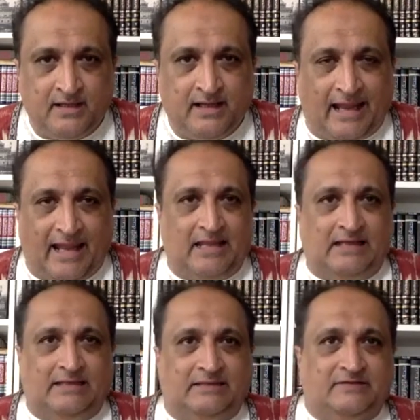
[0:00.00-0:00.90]

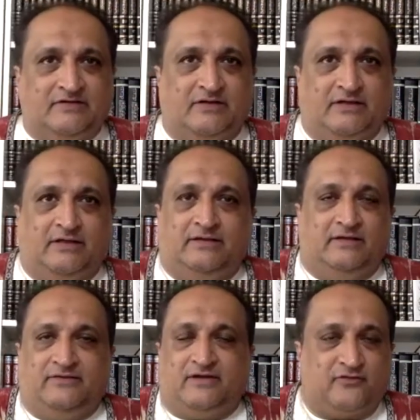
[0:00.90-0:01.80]
And
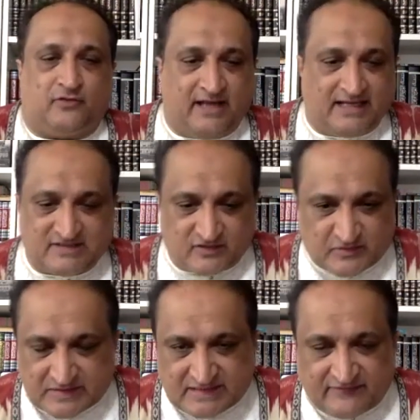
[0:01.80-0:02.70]
uh, therefore, it has no
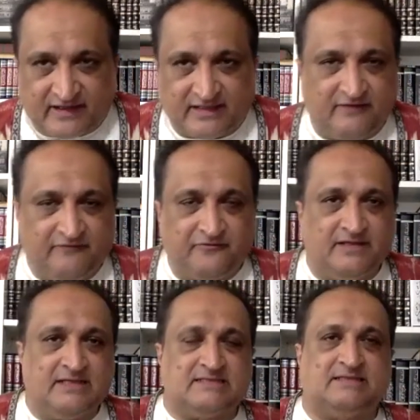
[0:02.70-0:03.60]
specific
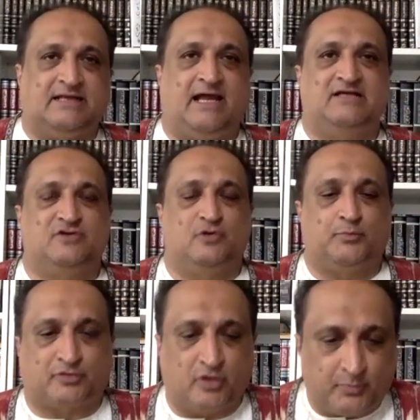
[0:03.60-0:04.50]
difference, it has no
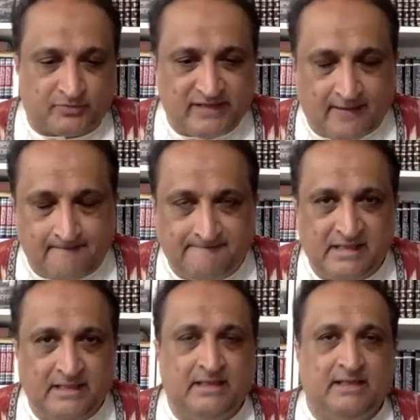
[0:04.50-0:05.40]
proprium,
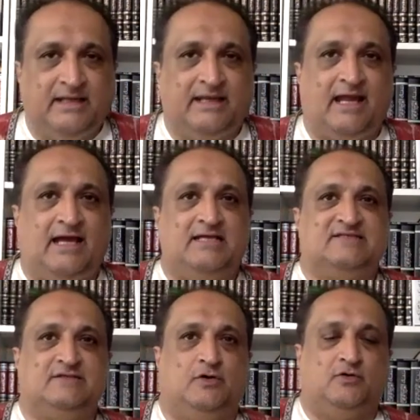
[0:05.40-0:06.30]
it
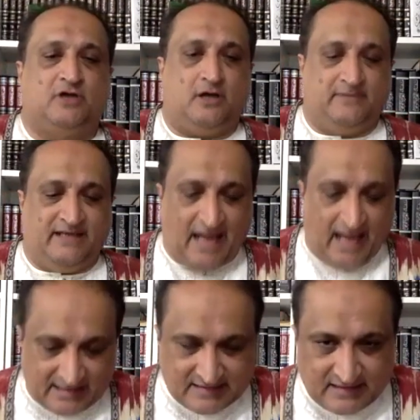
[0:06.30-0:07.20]
has no common
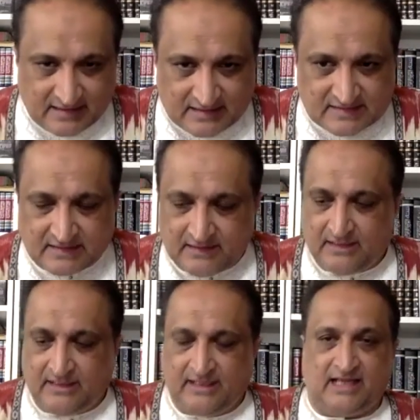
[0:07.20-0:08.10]
accident,
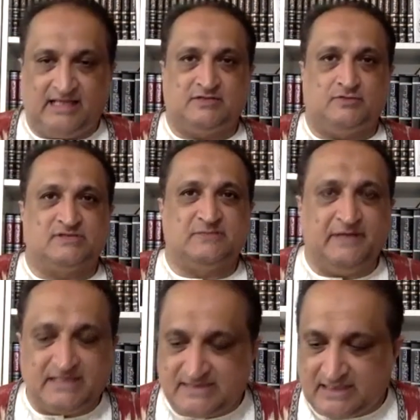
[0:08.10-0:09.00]
it has no
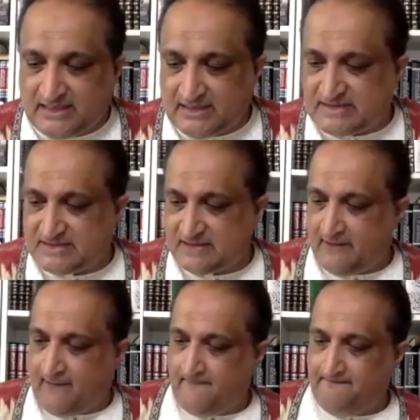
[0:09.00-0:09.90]
species,
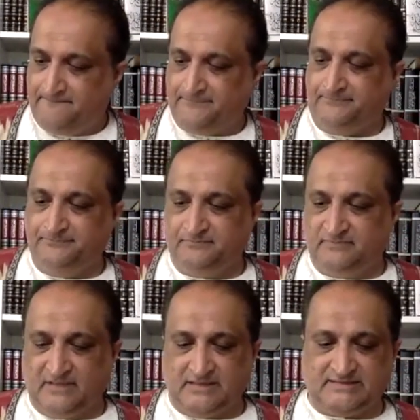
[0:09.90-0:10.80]

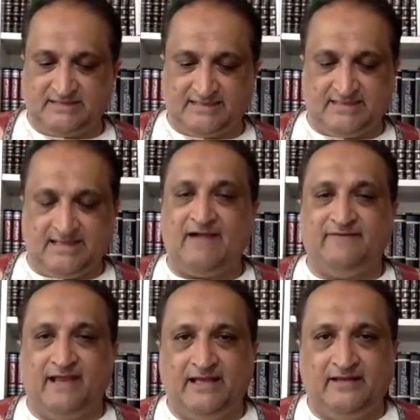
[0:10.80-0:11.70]
it doesn't have
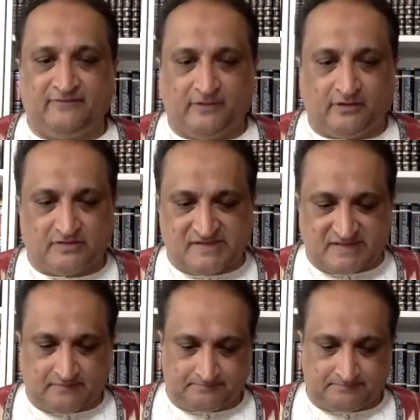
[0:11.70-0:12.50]
any of those